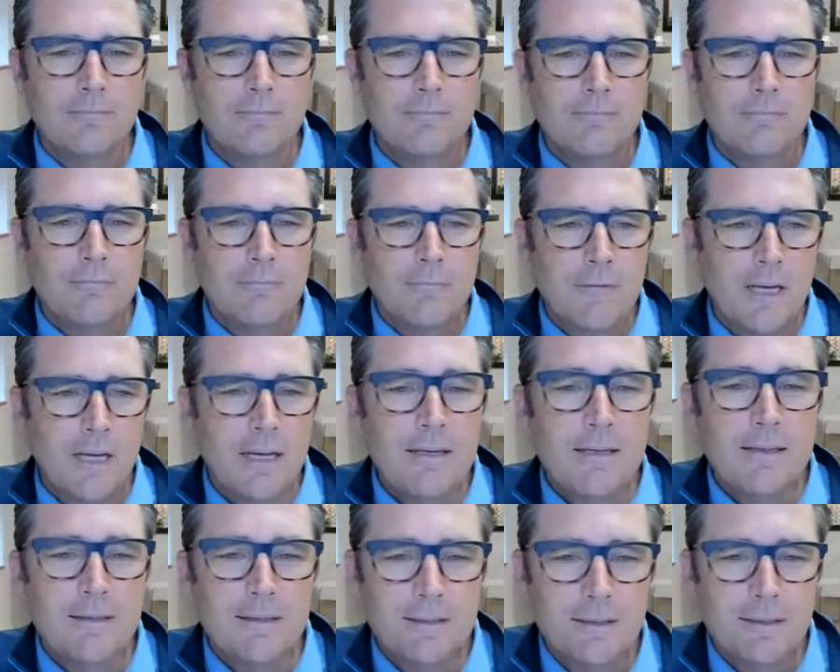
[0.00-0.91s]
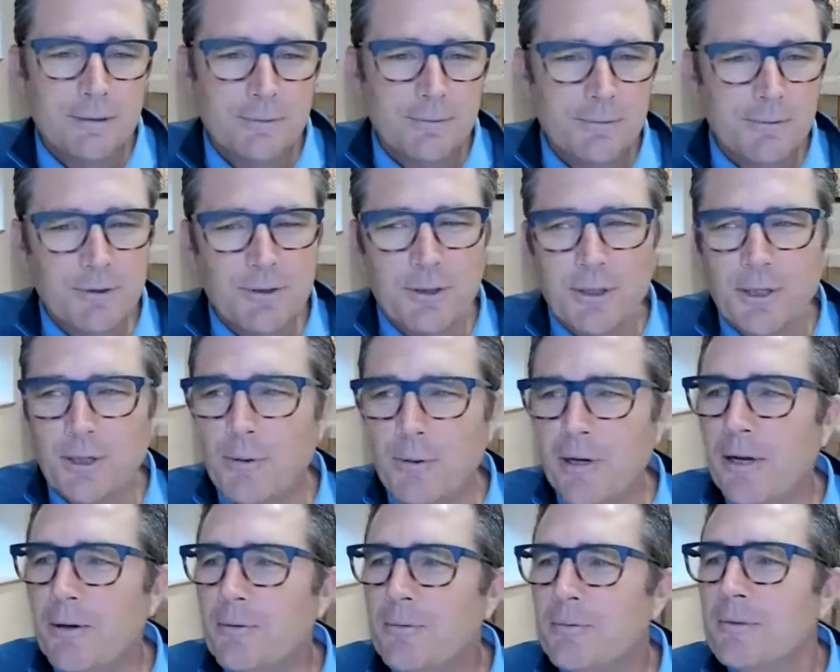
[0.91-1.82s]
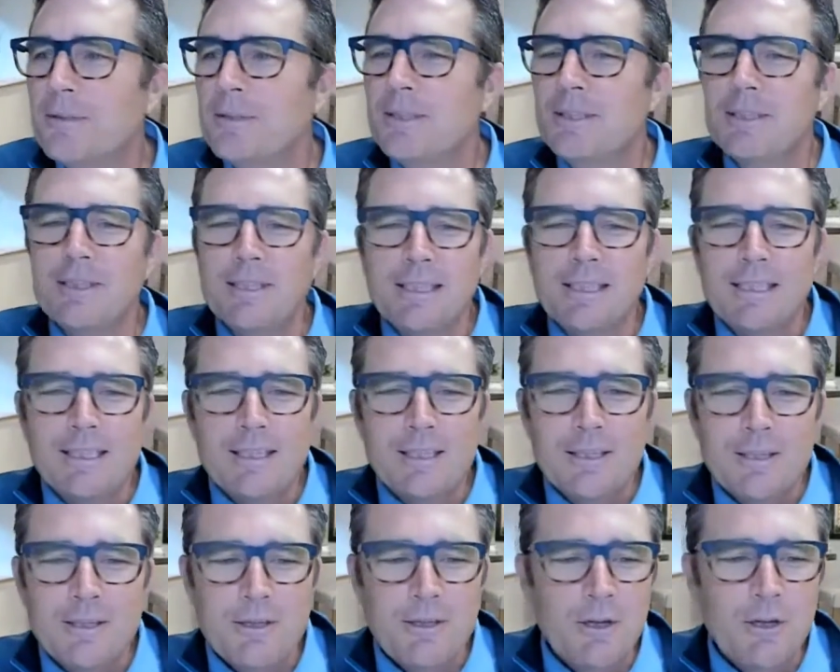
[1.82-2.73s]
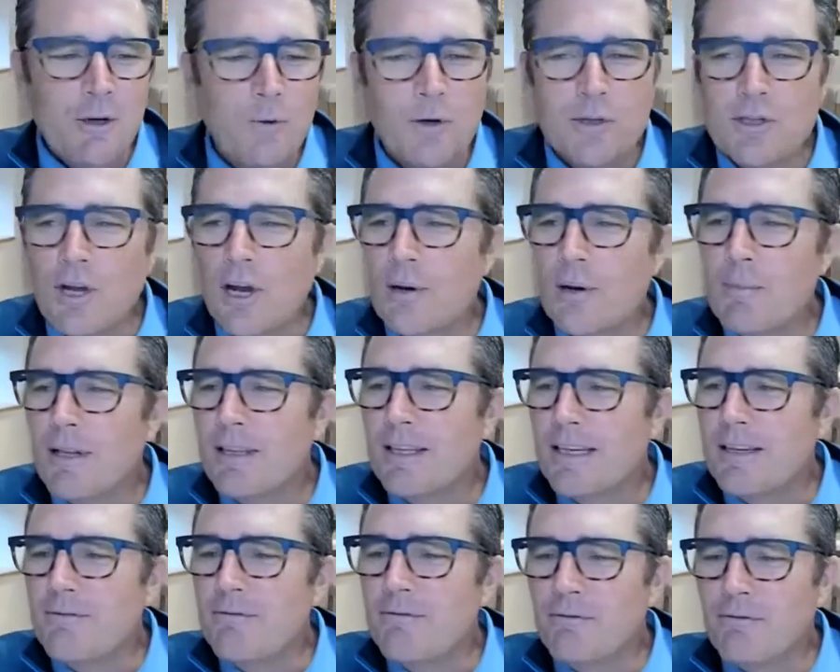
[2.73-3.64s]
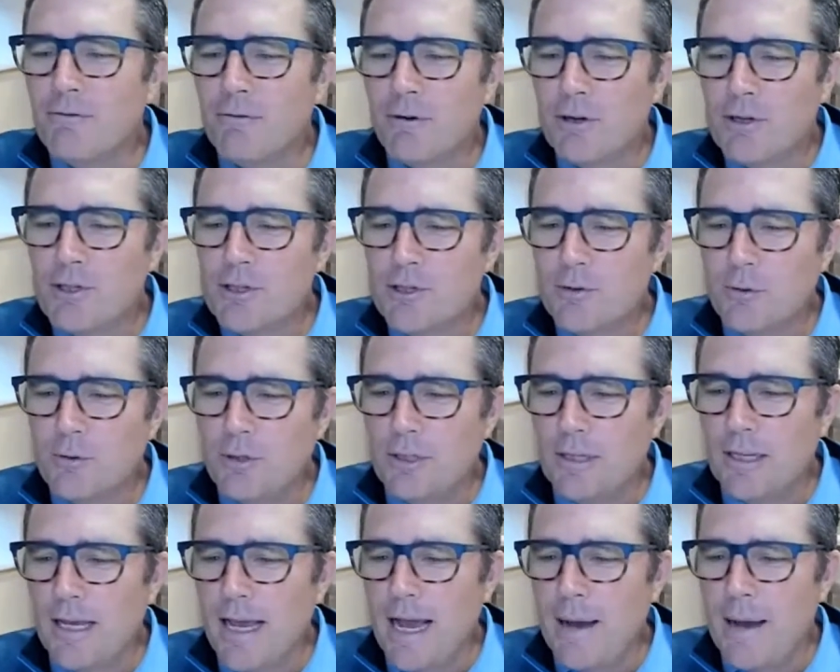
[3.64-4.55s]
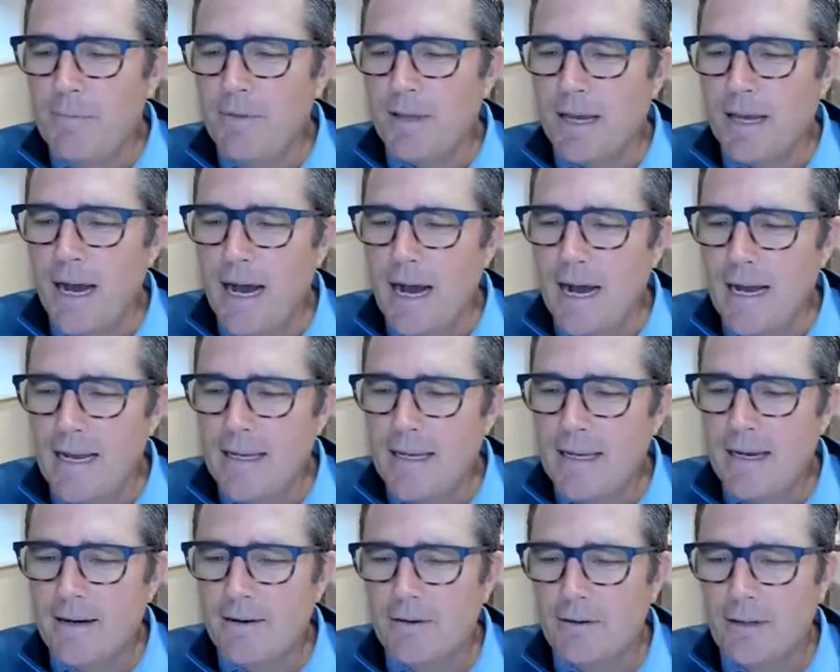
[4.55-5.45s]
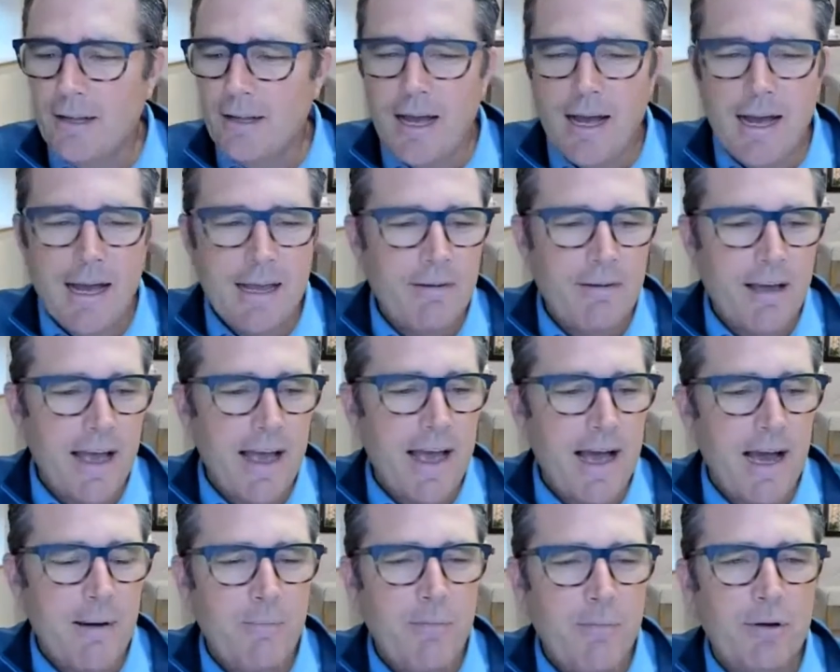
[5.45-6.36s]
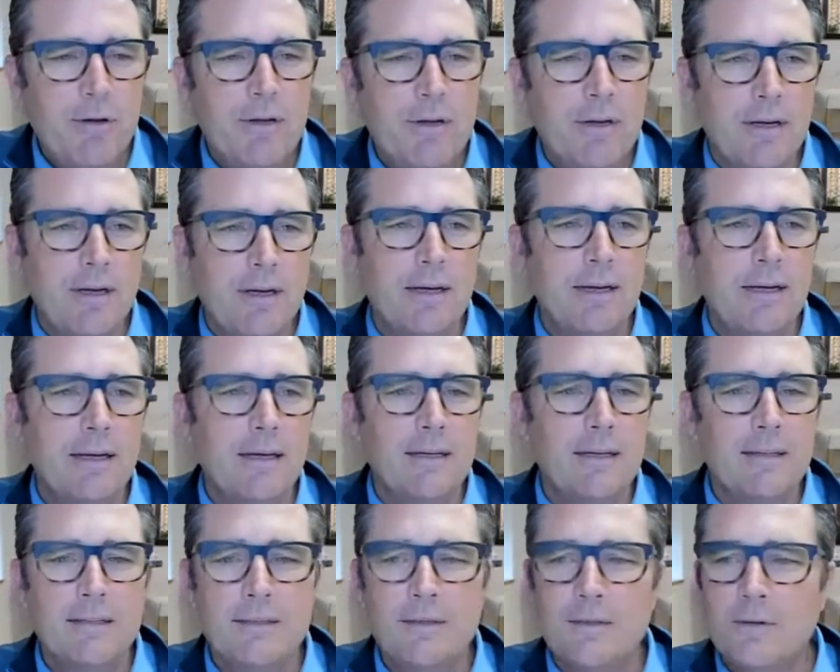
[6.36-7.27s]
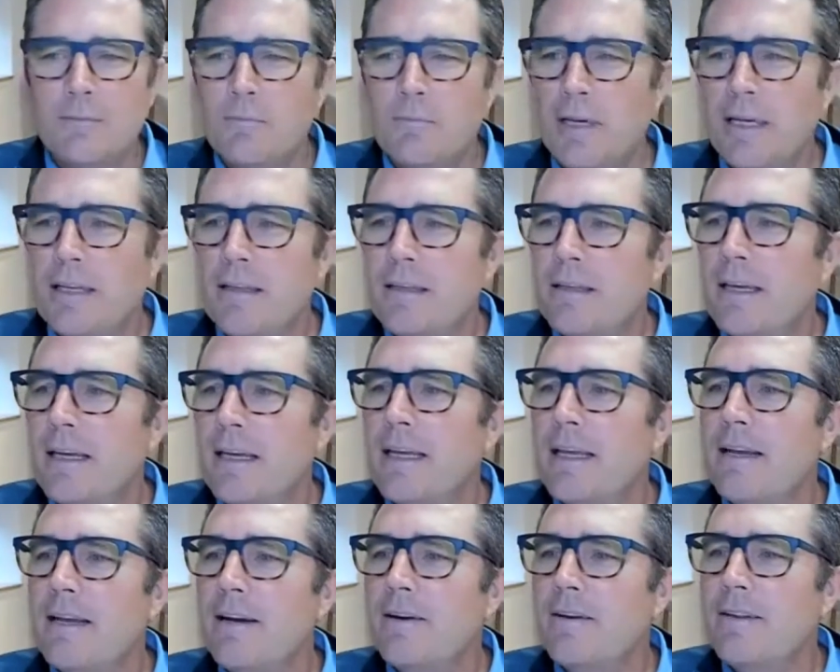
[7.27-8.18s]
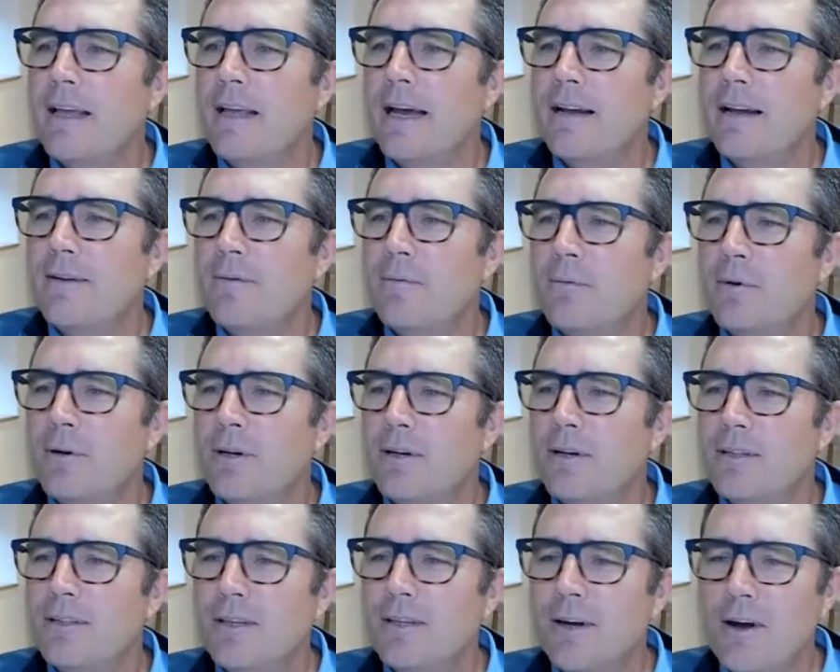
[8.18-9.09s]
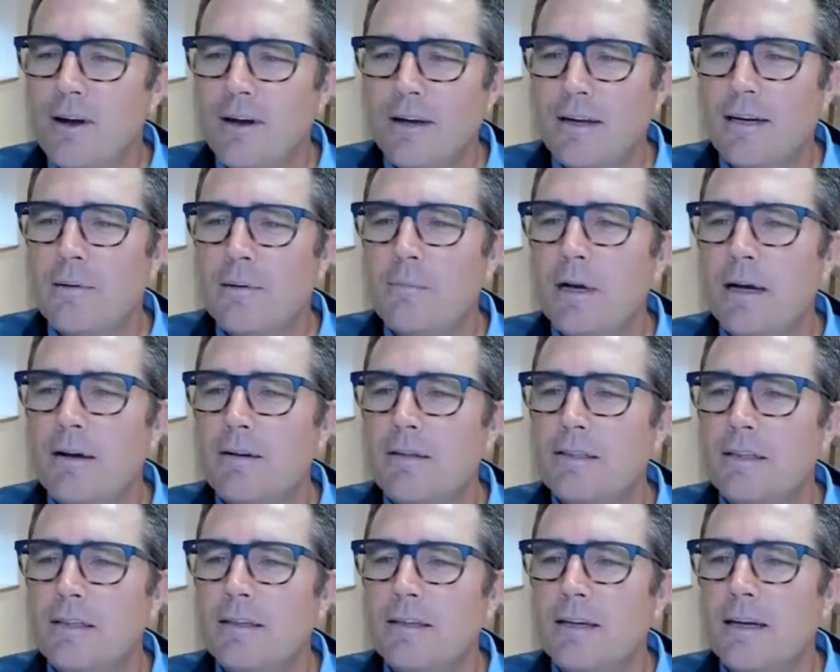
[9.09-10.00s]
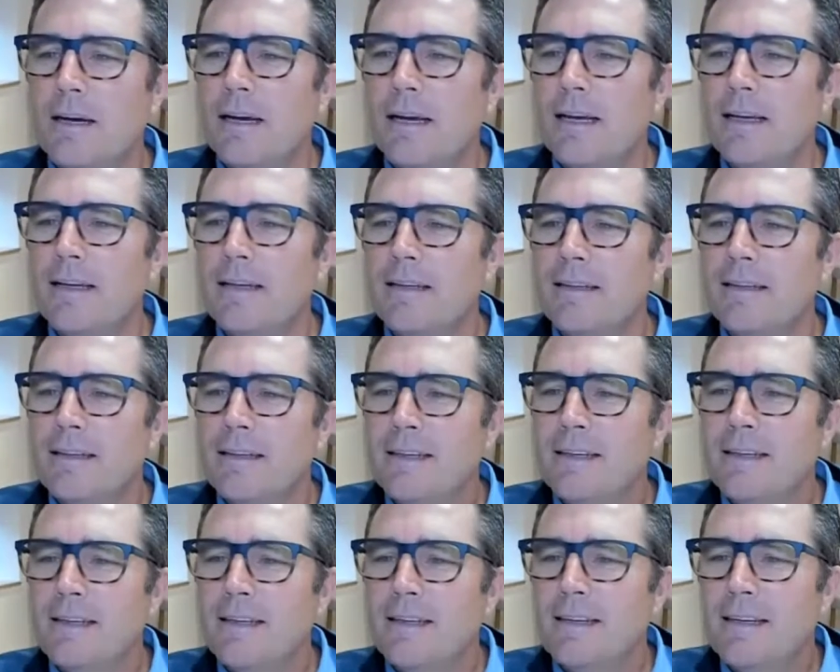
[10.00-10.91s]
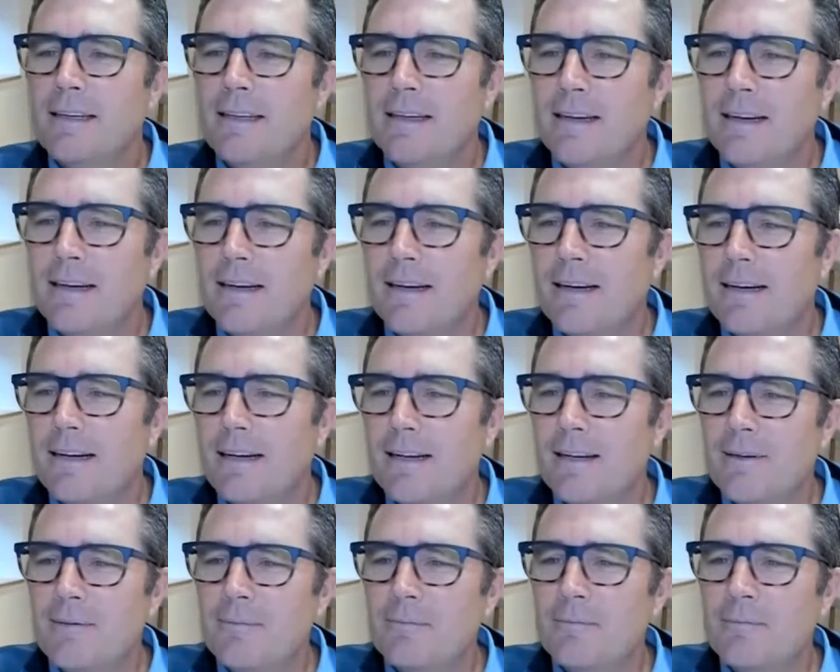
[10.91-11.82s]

Hey, so here we go. We're talking about the virtual app, the EyeCare Live app. Big thing here that we're talking about tonight. Oh,